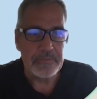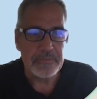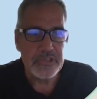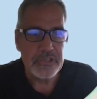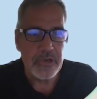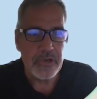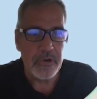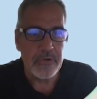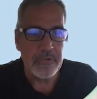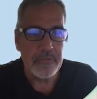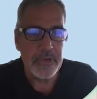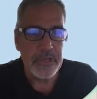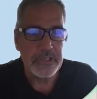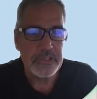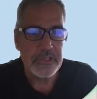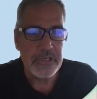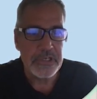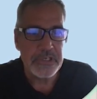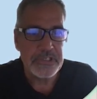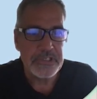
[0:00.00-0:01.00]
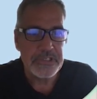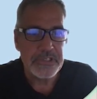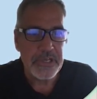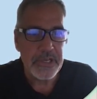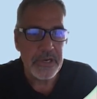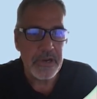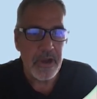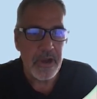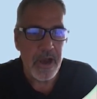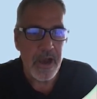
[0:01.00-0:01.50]
So it's going to sit
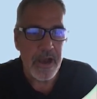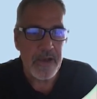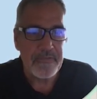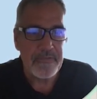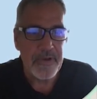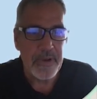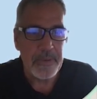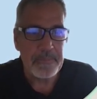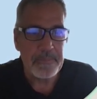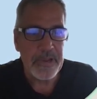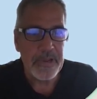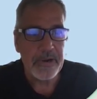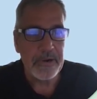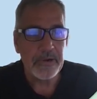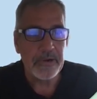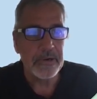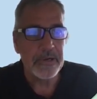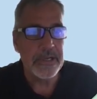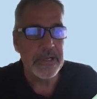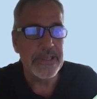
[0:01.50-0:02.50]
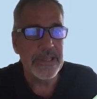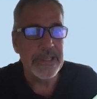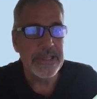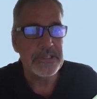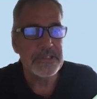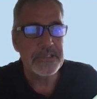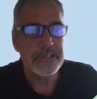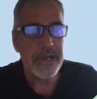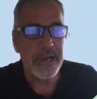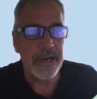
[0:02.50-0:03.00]
off up here in this
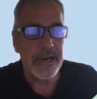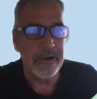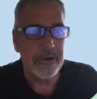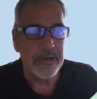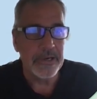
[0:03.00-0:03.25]
area,